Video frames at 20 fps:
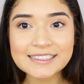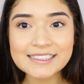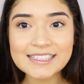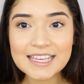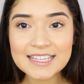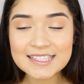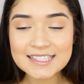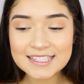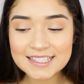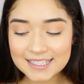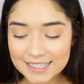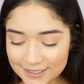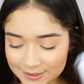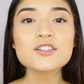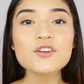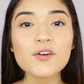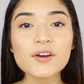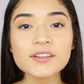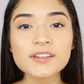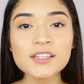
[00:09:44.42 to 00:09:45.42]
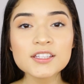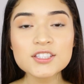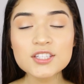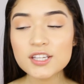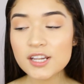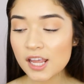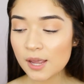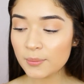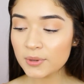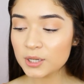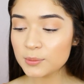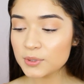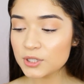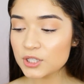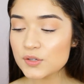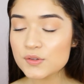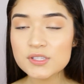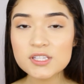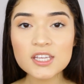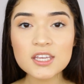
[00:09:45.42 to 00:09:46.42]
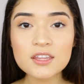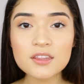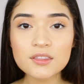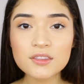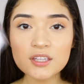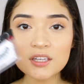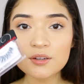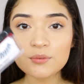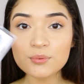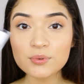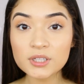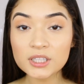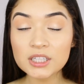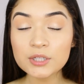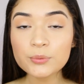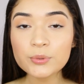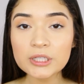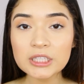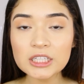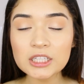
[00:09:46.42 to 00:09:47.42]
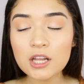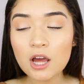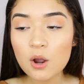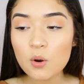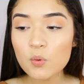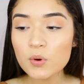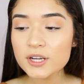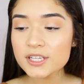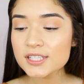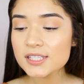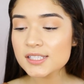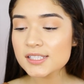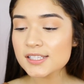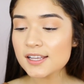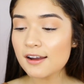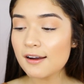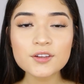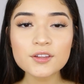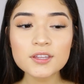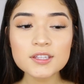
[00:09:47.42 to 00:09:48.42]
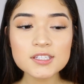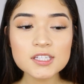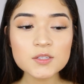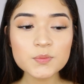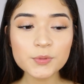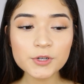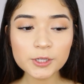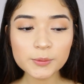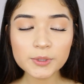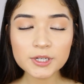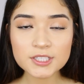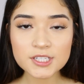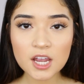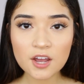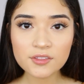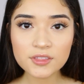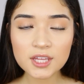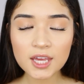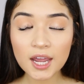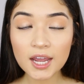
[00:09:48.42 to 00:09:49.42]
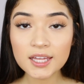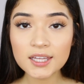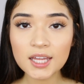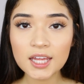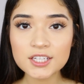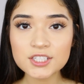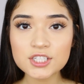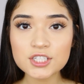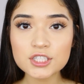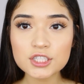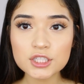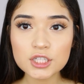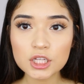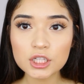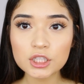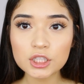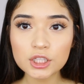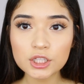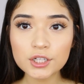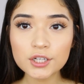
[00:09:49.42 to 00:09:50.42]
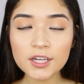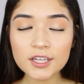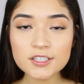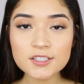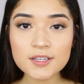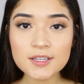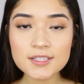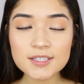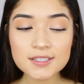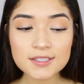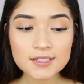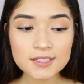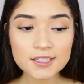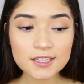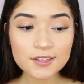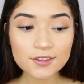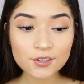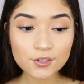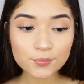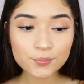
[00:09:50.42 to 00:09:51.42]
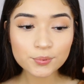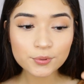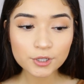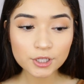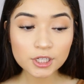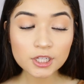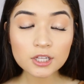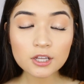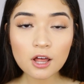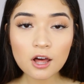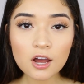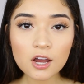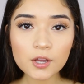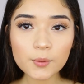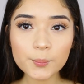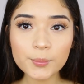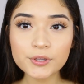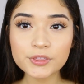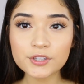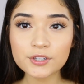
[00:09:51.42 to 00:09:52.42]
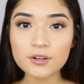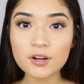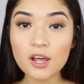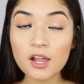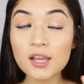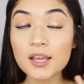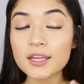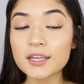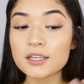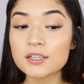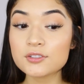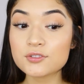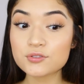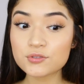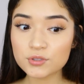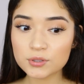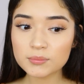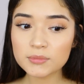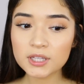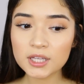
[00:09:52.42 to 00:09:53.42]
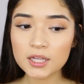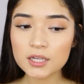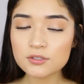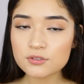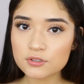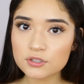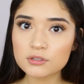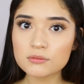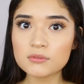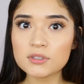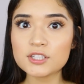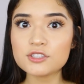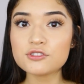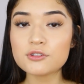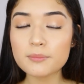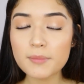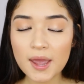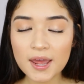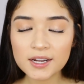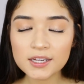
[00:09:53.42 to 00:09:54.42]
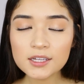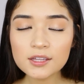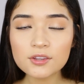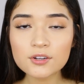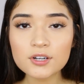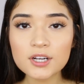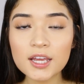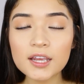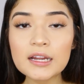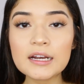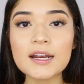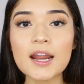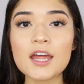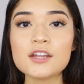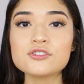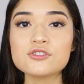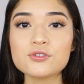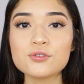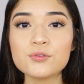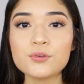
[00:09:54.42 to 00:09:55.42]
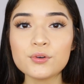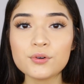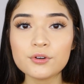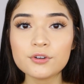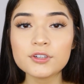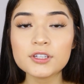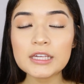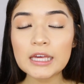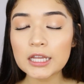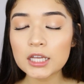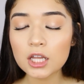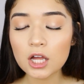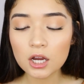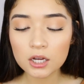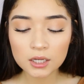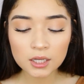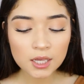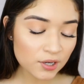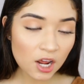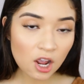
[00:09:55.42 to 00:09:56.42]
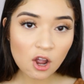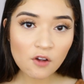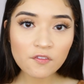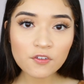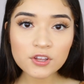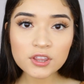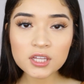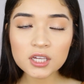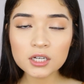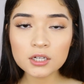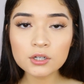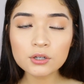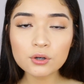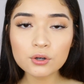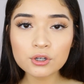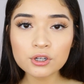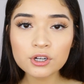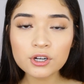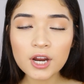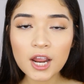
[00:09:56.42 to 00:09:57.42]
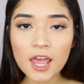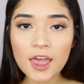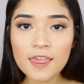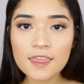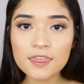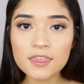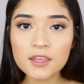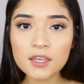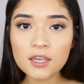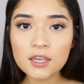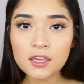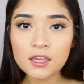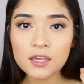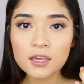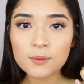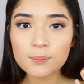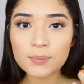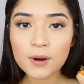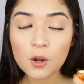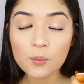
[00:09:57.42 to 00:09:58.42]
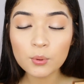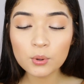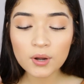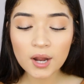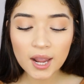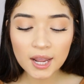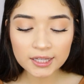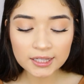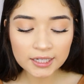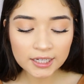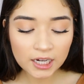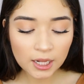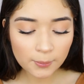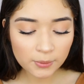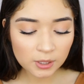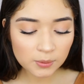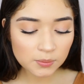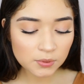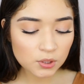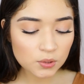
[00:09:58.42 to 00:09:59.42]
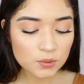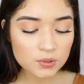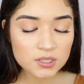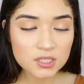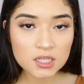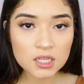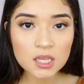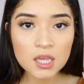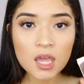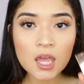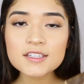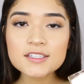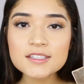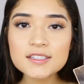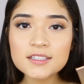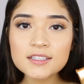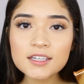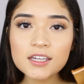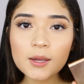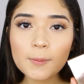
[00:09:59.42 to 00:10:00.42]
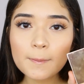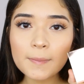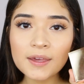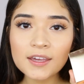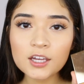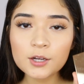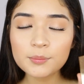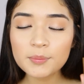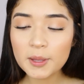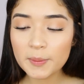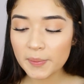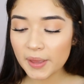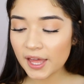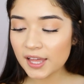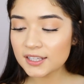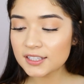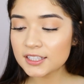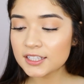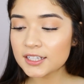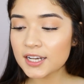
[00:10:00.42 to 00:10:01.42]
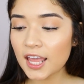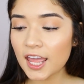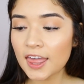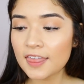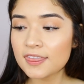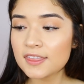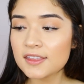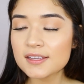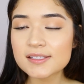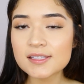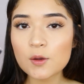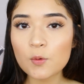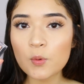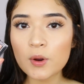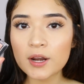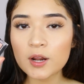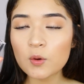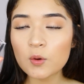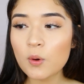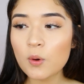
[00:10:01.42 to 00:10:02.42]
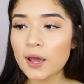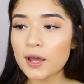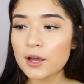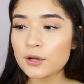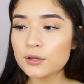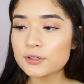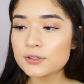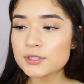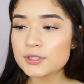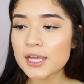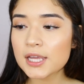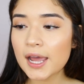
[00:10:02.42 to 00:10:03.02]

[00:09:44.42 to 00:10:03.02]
yes. So I think today I'm going to be using the really long ones. So this is pretty much how the eyelashes look. As you guys can see, they're pretty long, but they're not like extremely dramatic. They're like natural yet long. Now for the inner corner and the brow bone highlight, I'm going to be using this Sleek Makeup Palette and this Wet n Wild